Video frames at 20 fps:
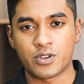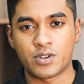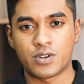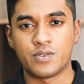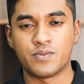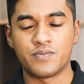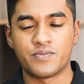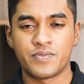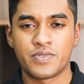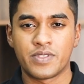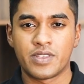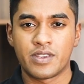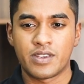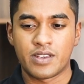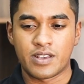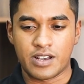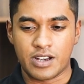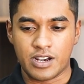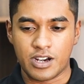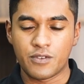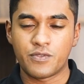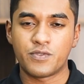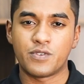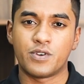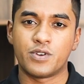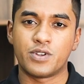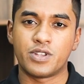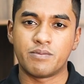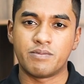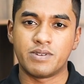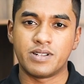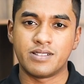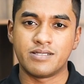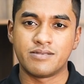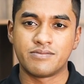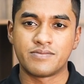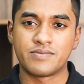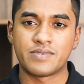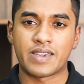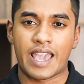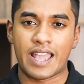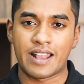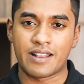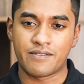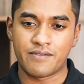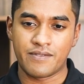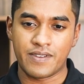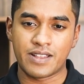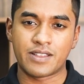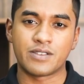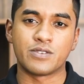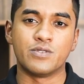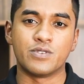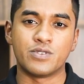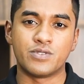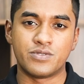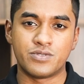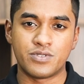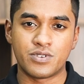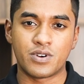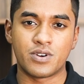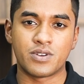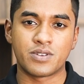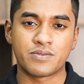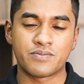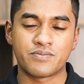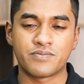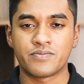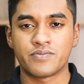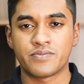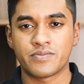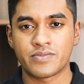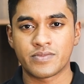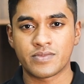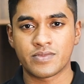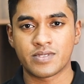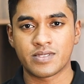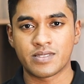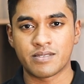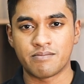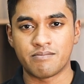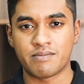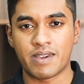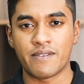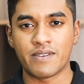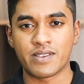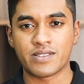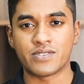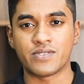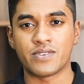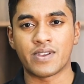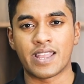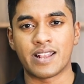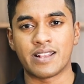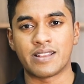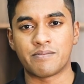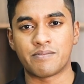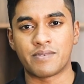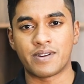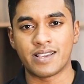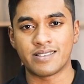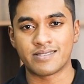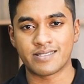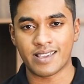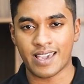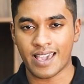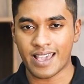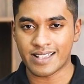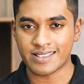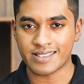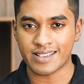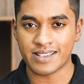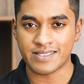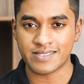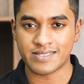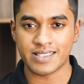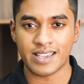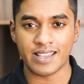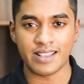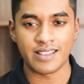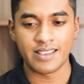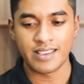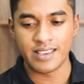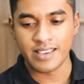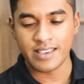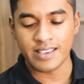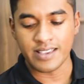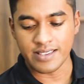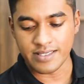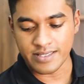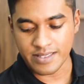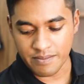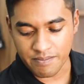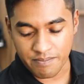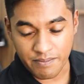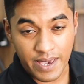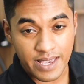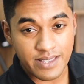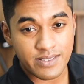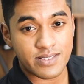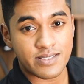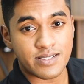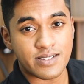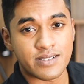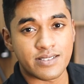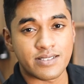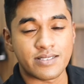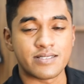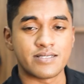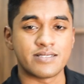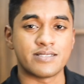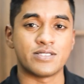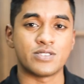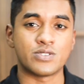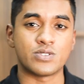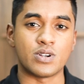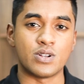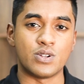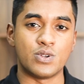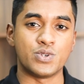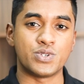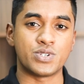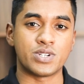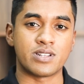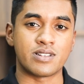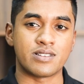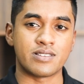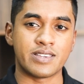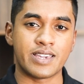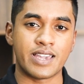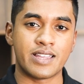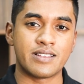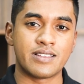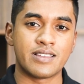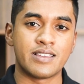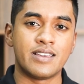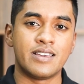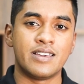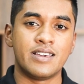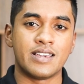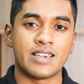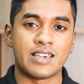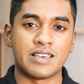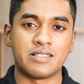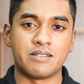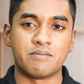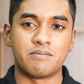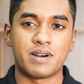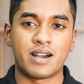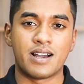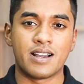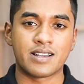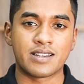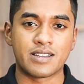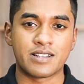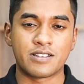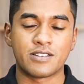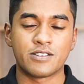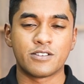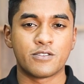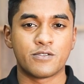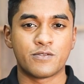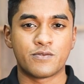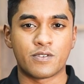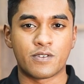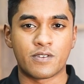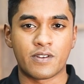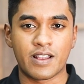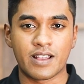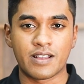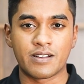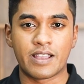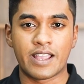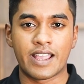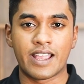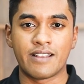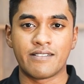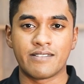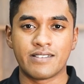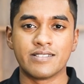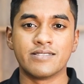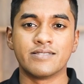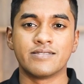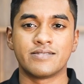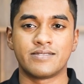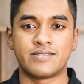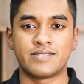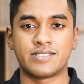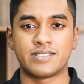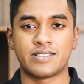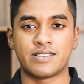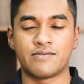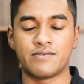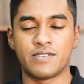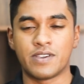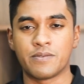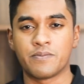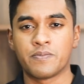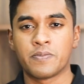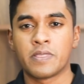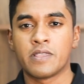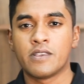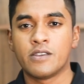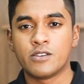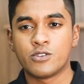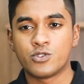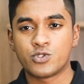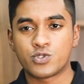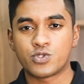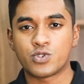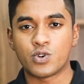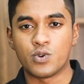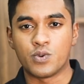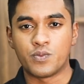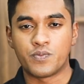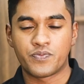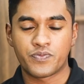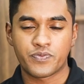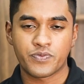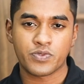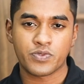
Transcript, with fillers: you know, affordable and a very good drone, Mavic three Enterprise, as I say, is the best solution yet in the market for aerial survey. So